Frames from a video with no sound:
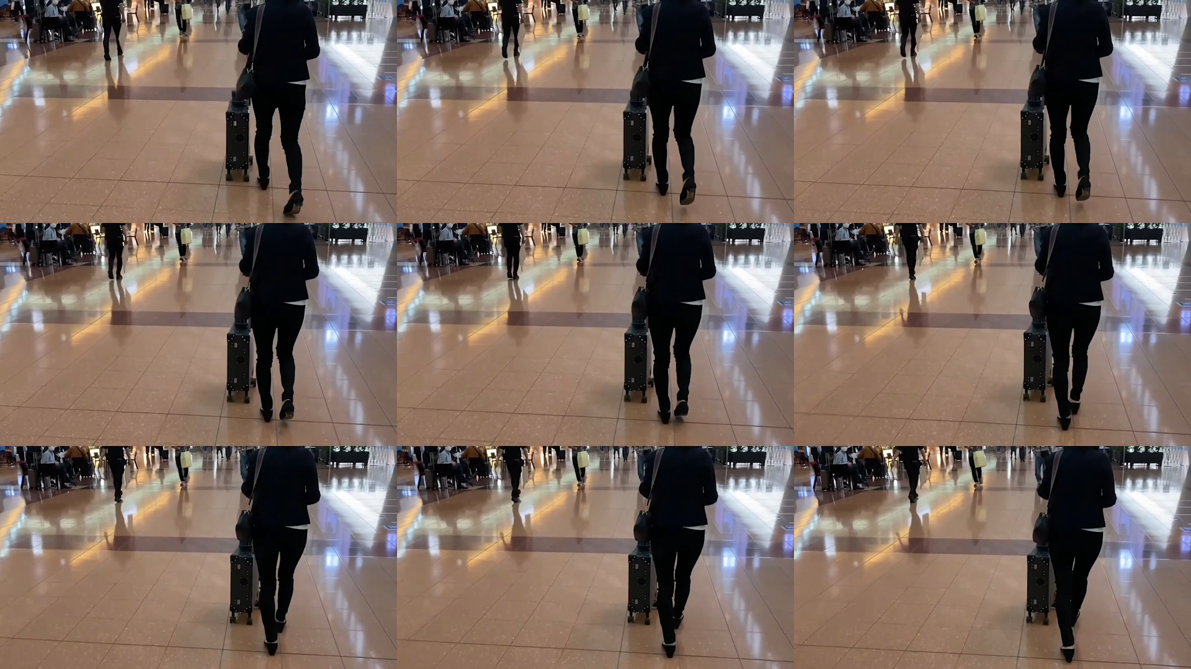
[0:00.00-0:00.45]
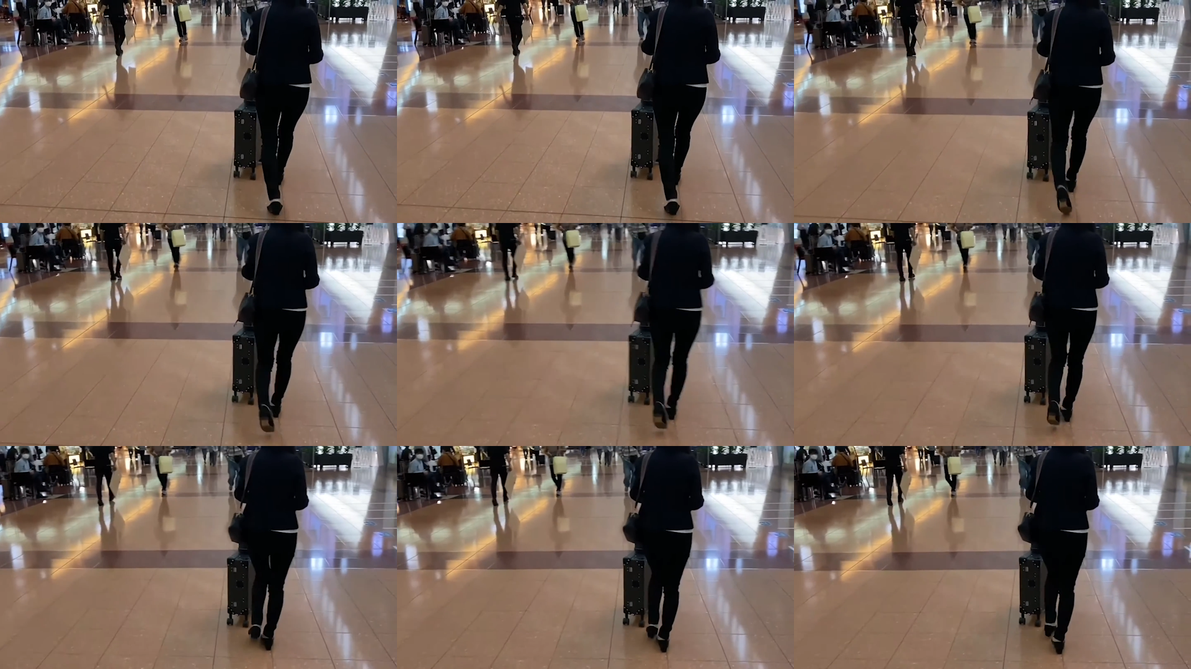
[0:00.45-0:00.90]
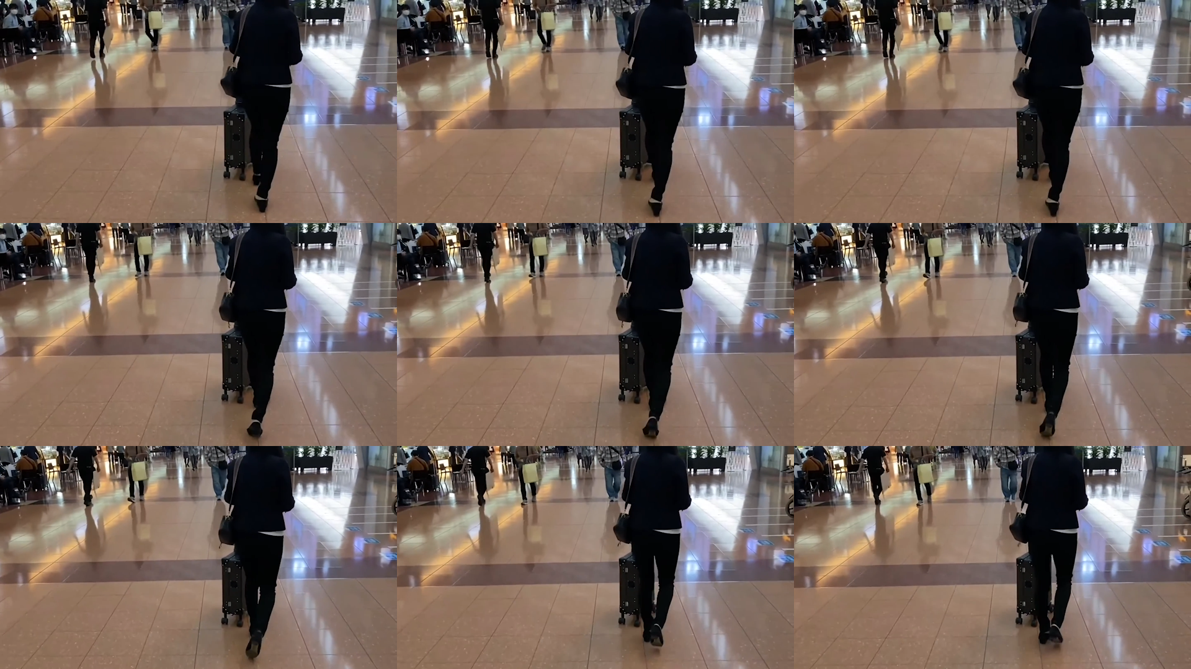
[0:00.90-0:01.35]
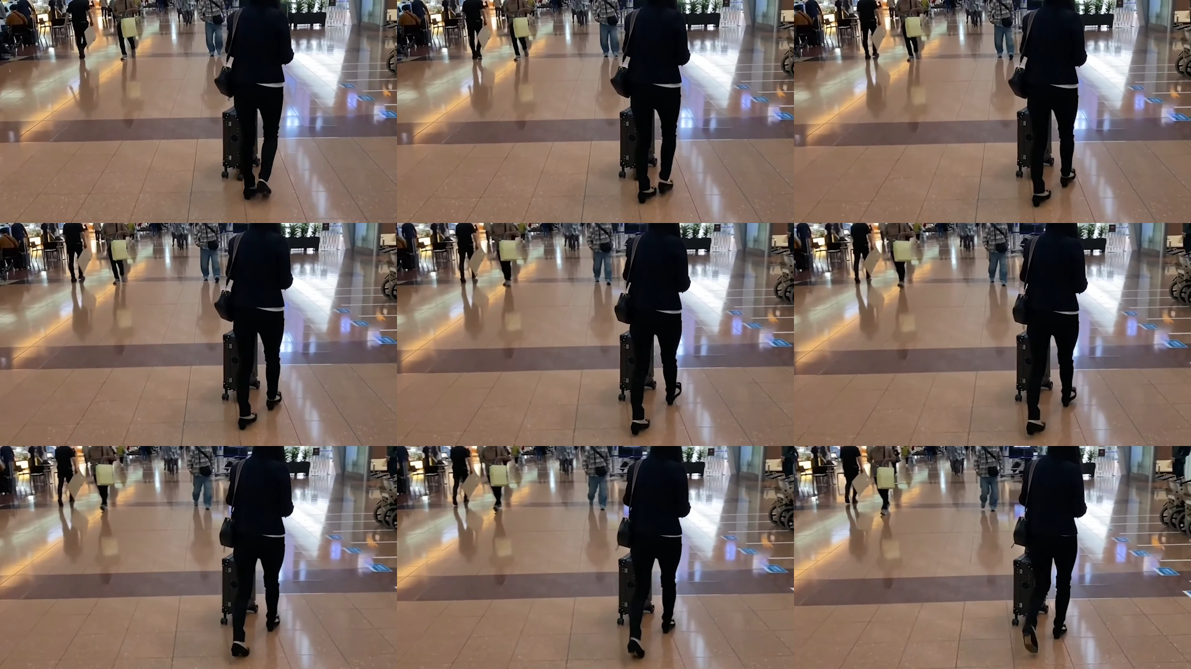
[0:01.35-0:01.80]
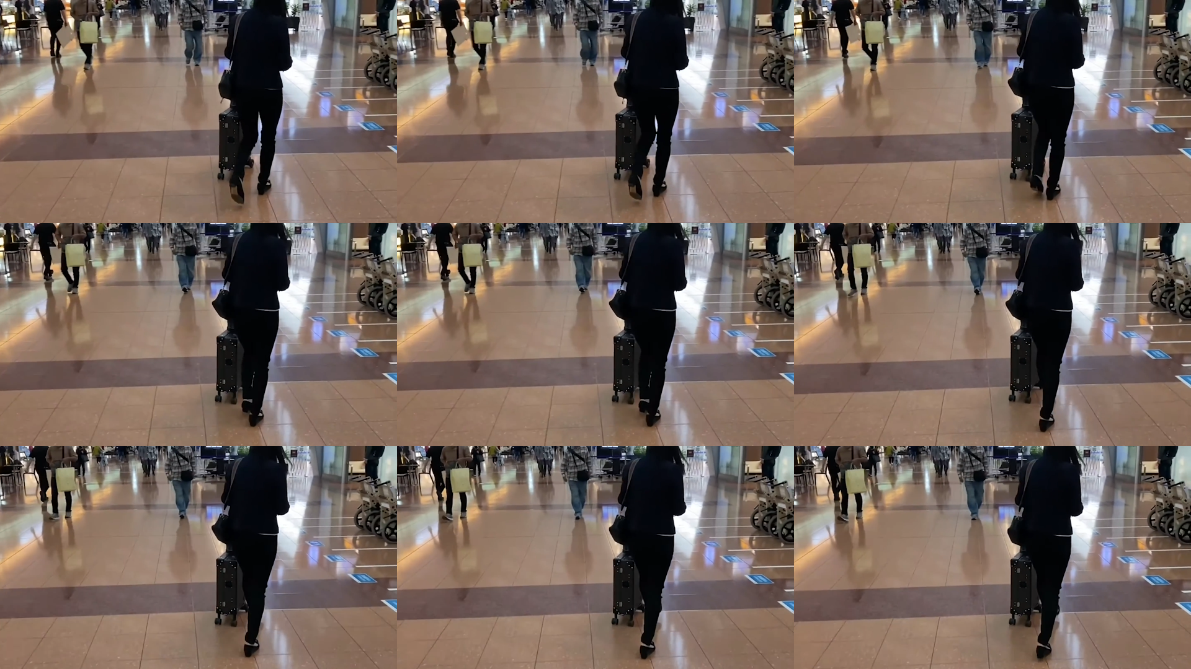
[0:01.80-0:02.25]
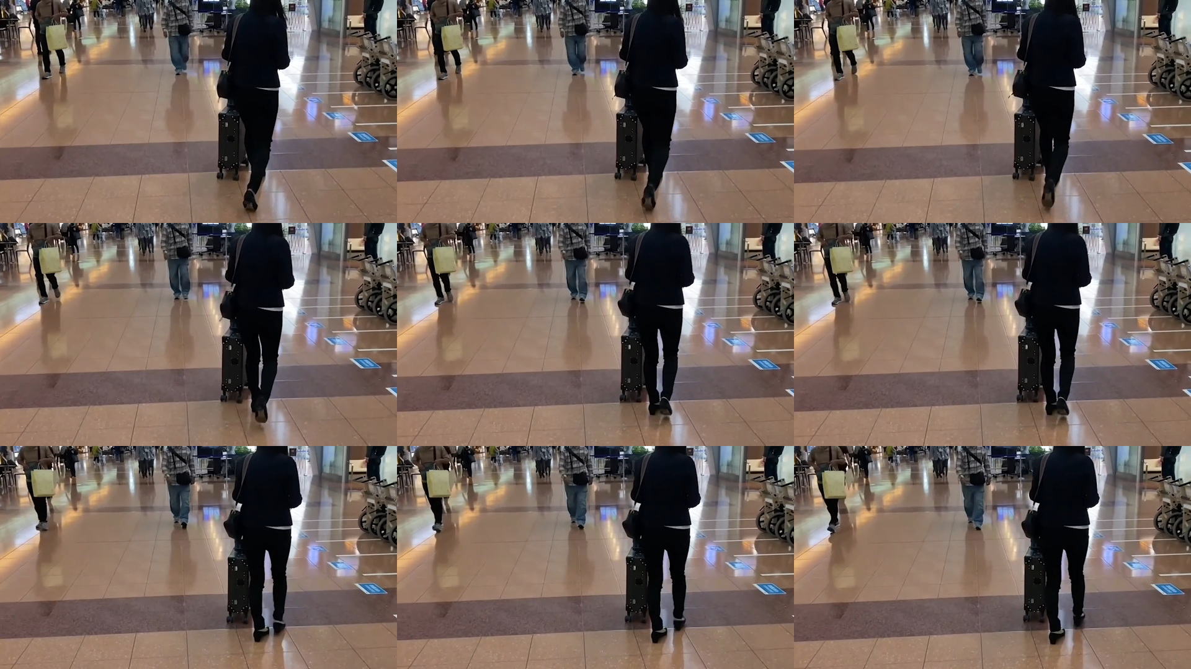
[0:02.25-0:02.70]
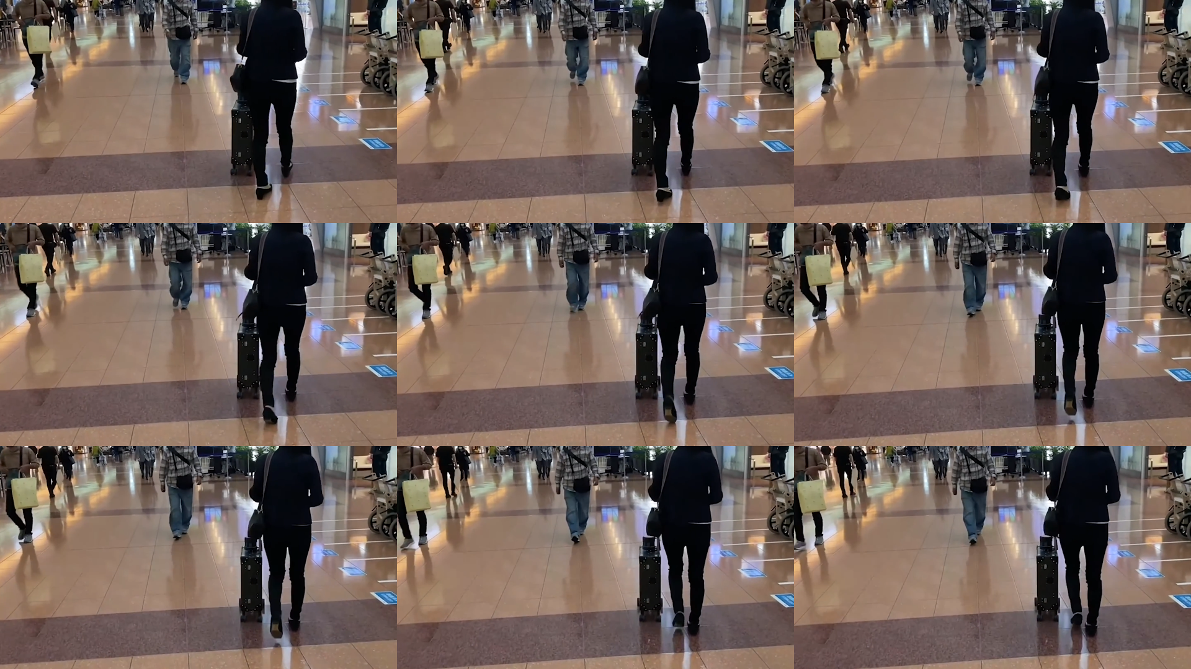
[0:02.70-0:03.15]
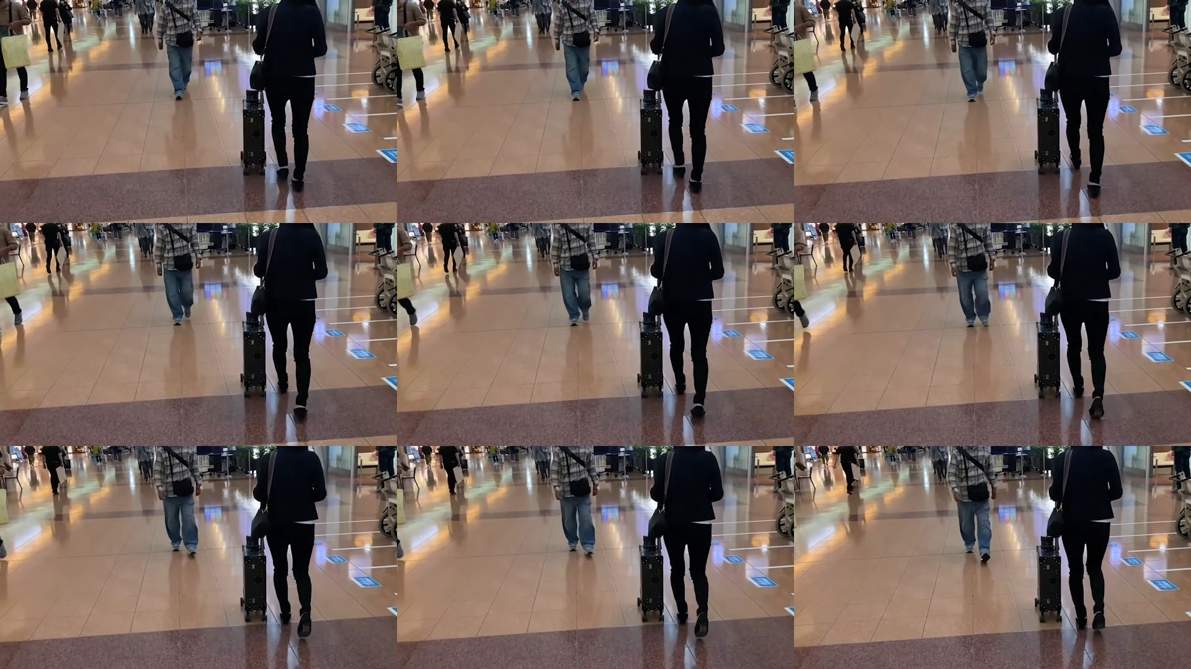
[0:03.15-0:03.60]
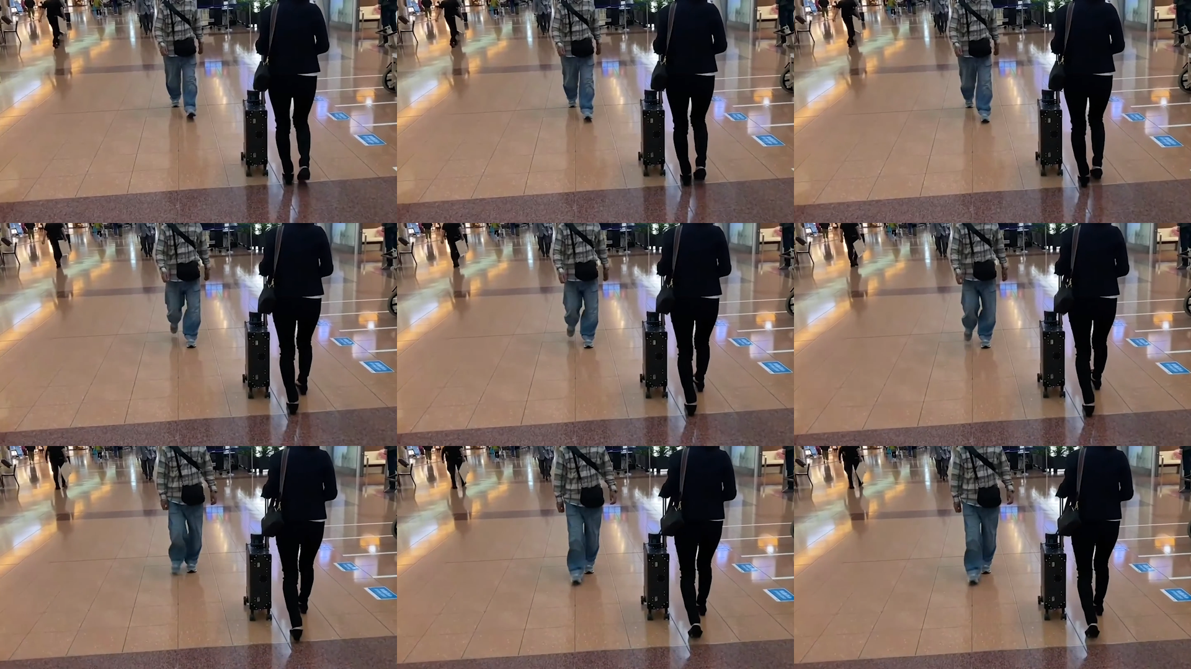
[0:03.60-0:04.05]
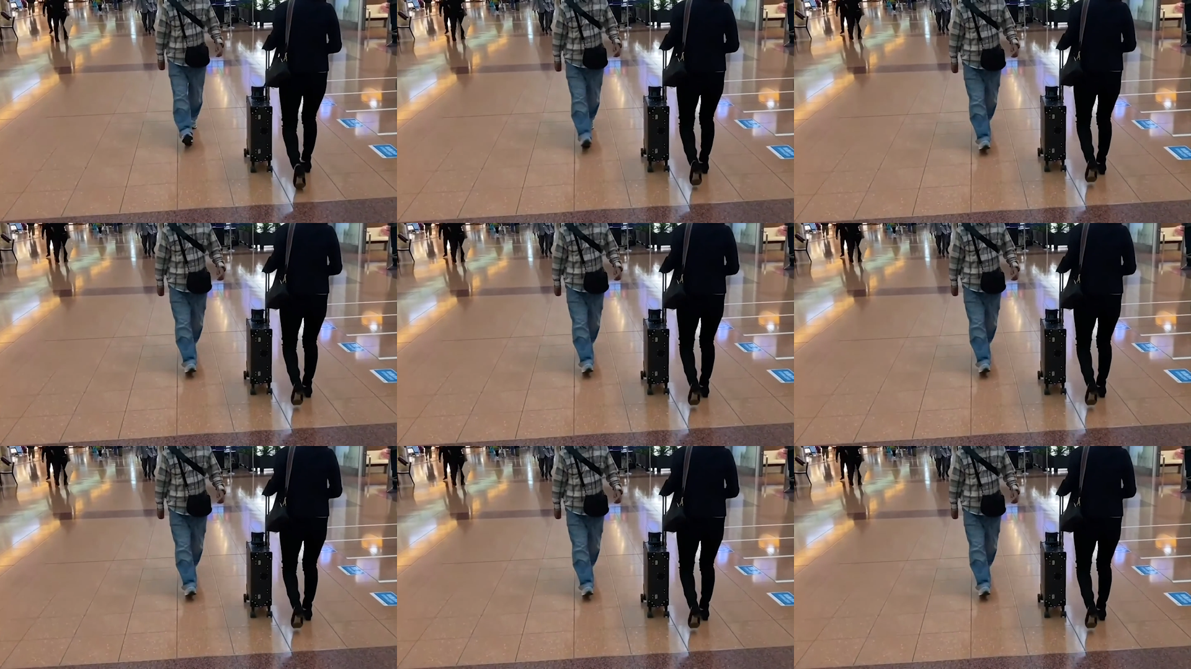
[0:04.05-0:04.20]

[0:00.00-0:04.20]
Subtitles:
Nobody's mouth can be seen.